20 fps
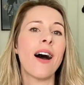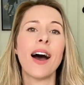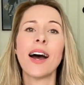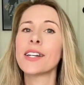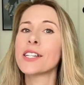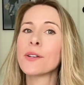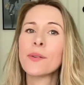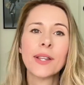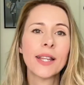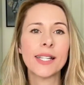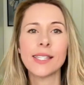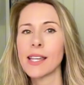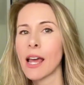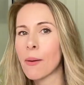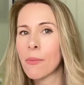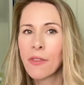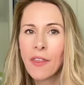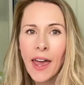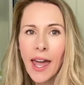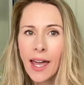are doing the
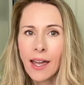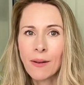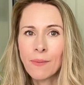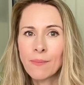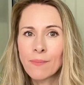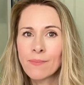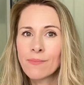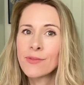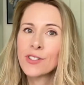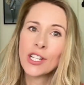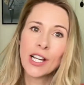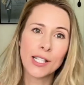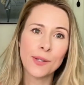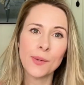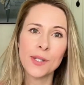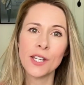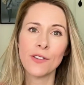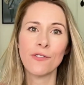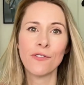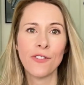same thing, just
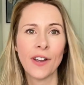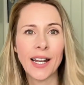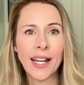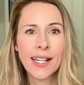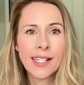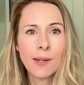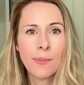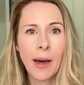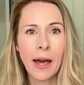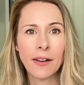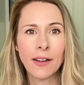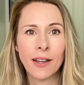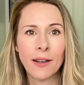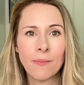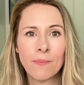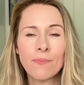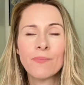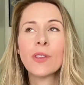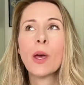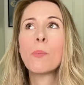with different feelings about it.
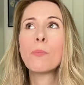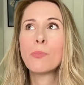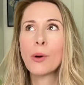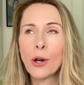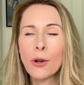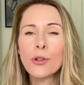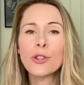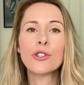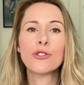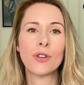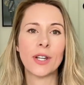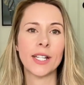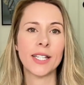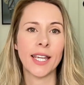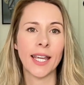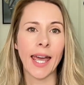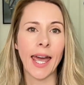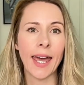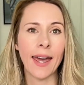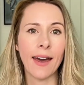They're both
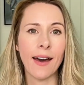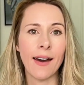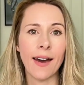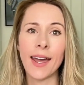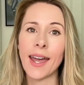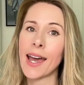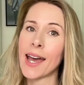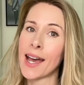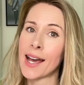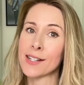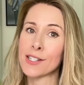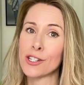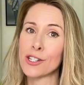treating AI as a